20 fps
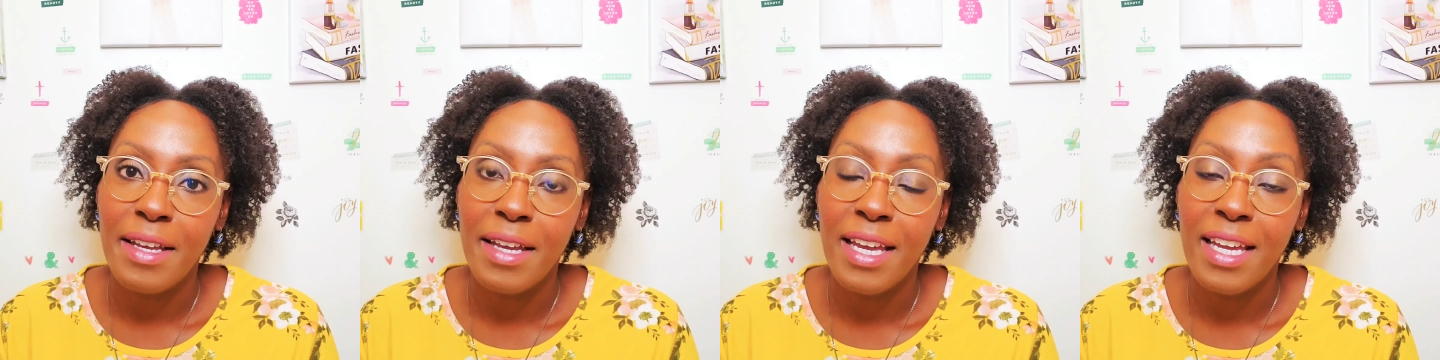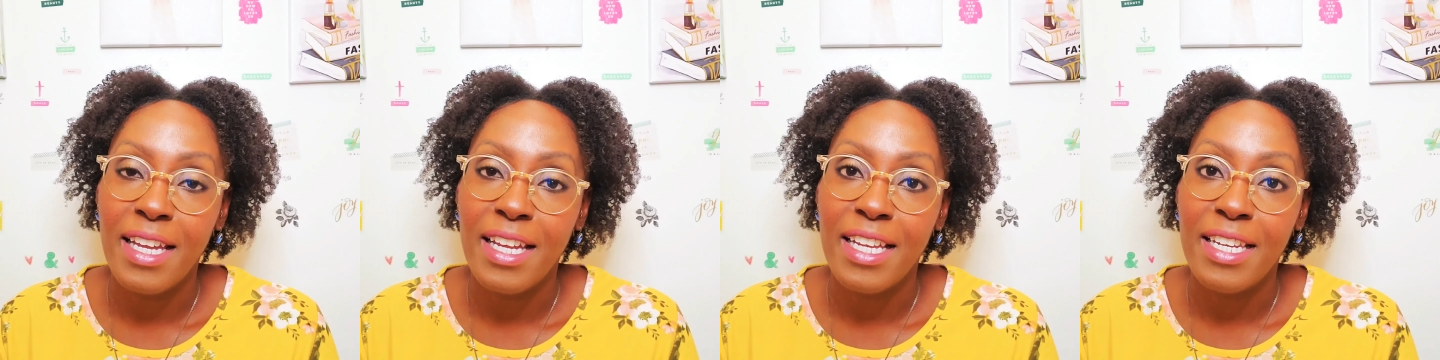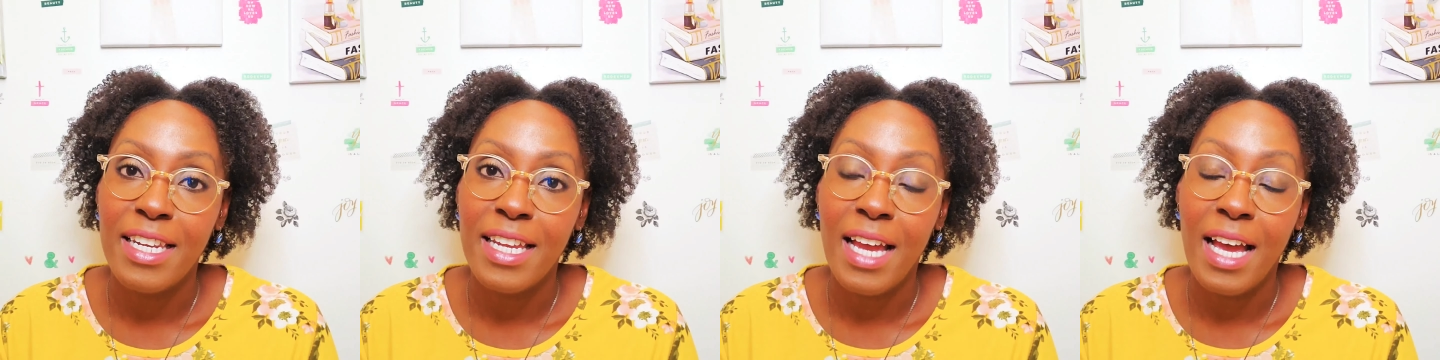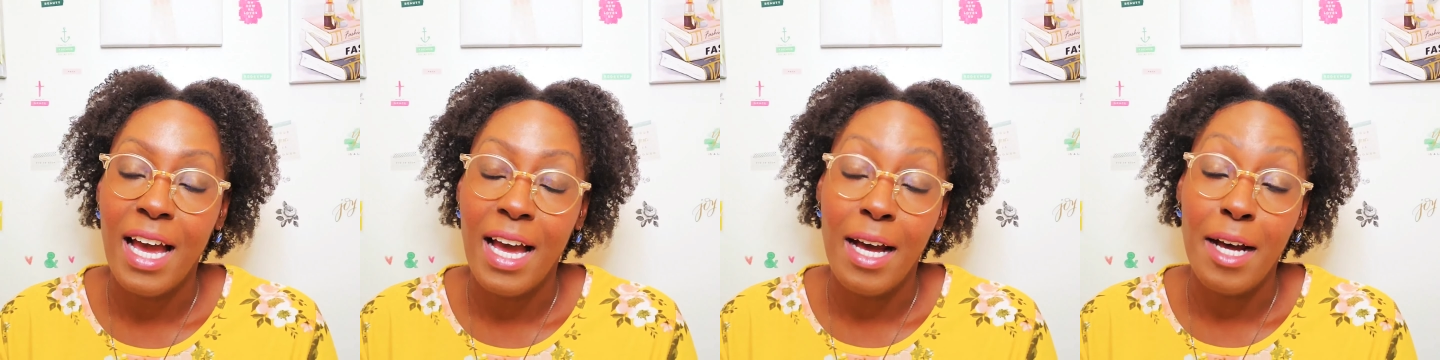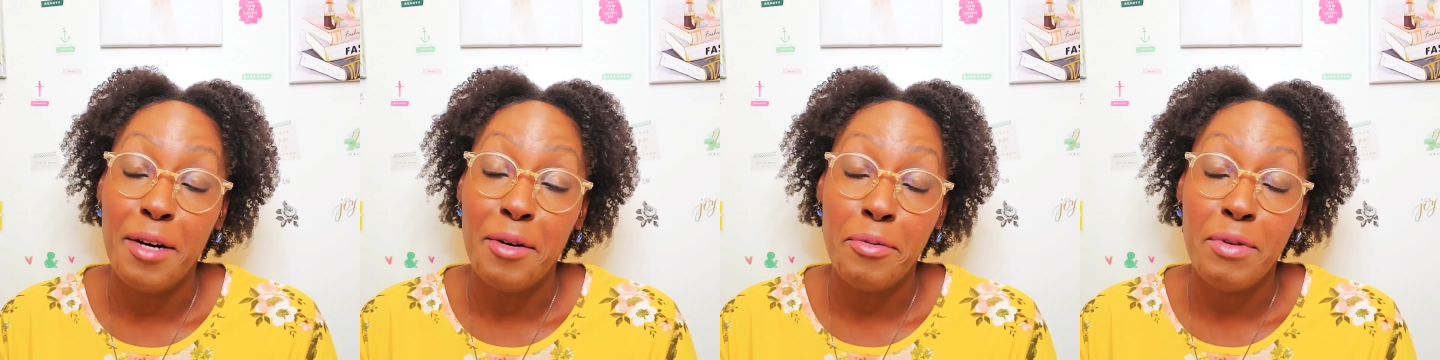and
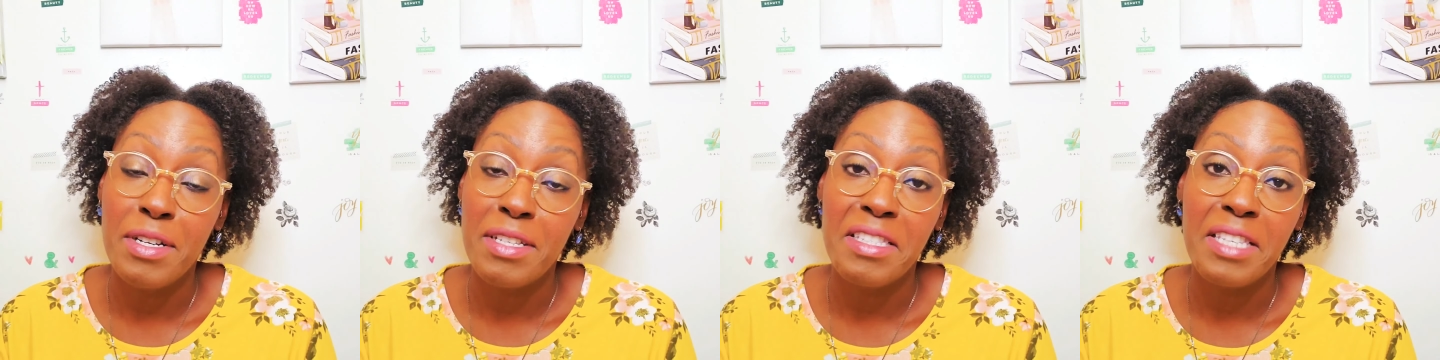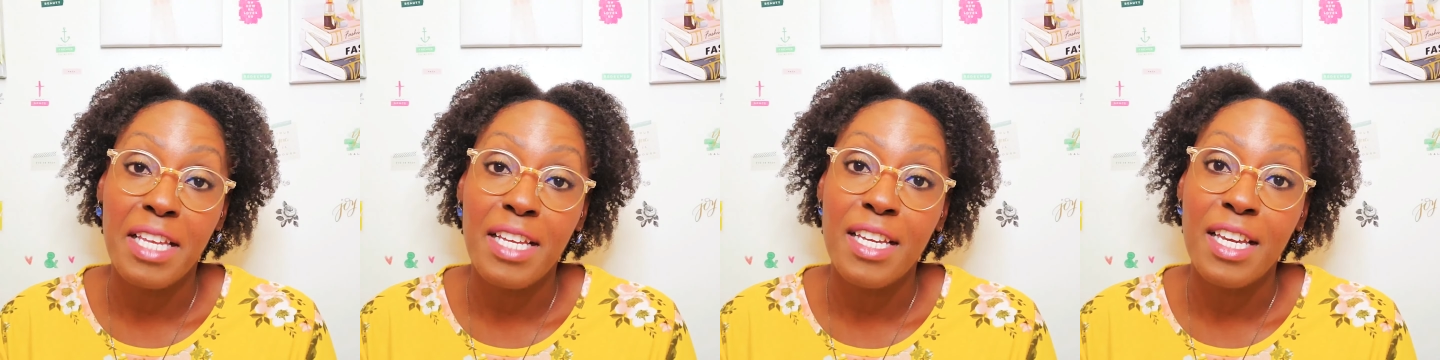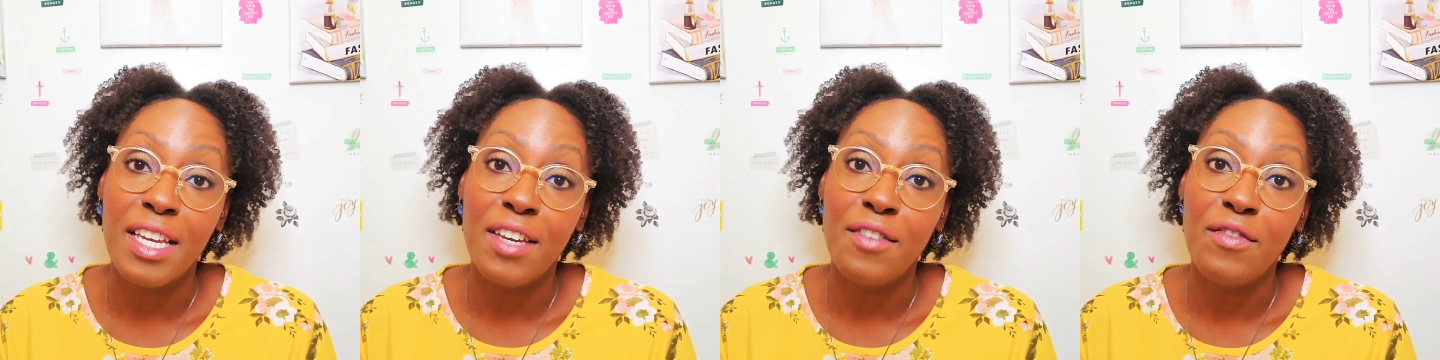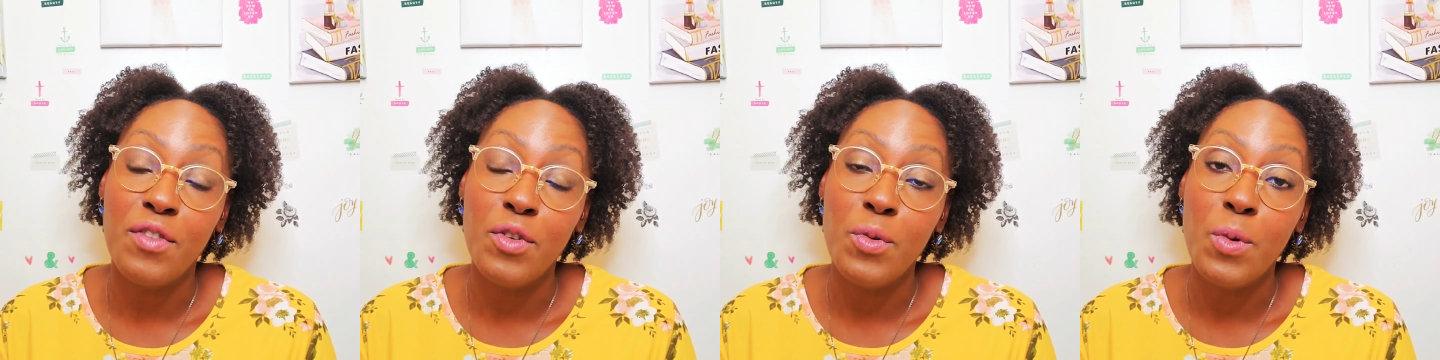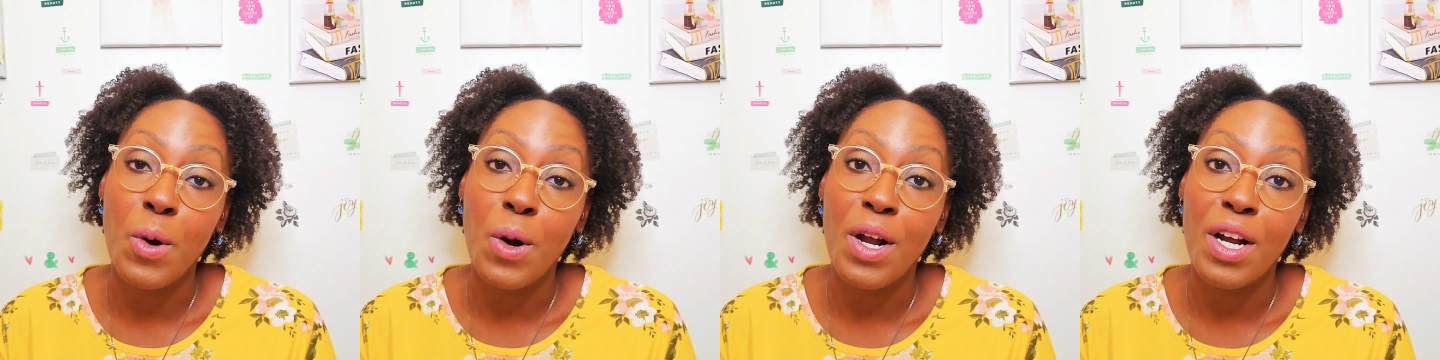I always say if
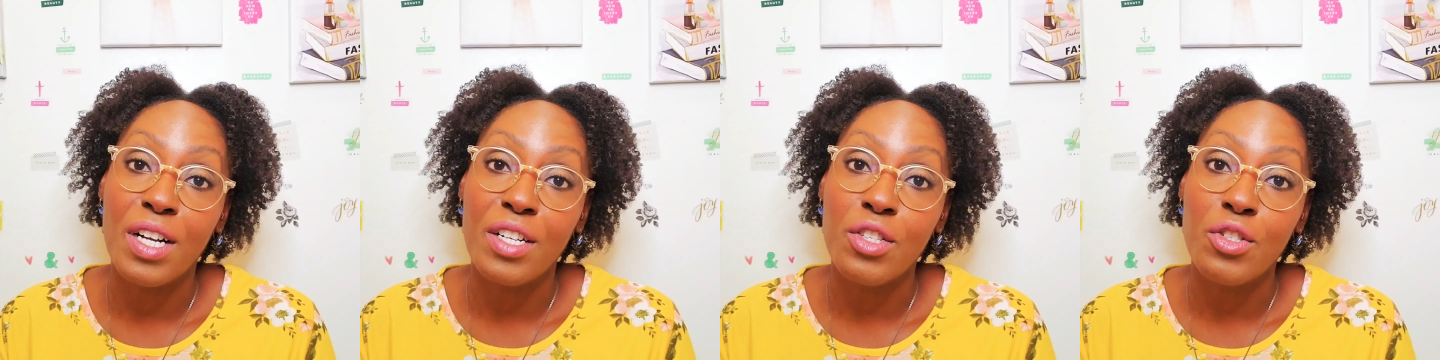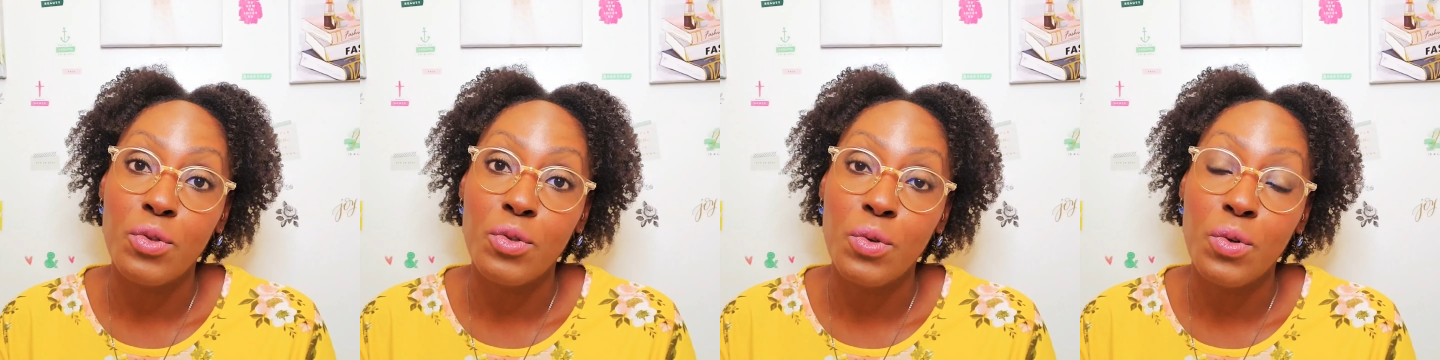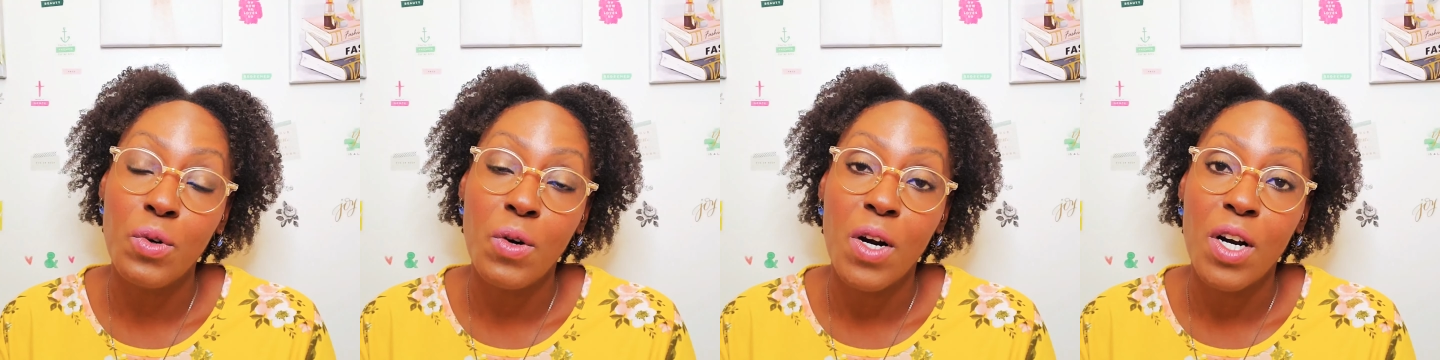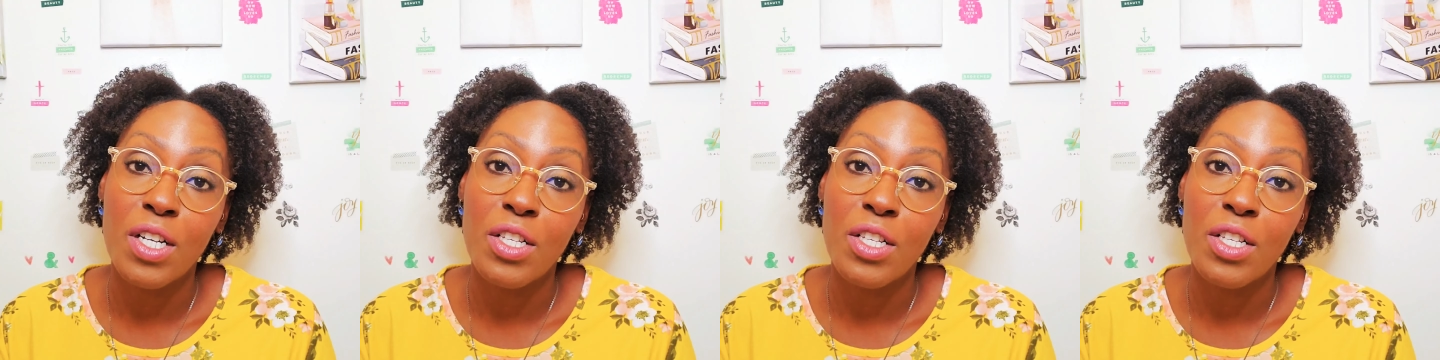you are a jewel,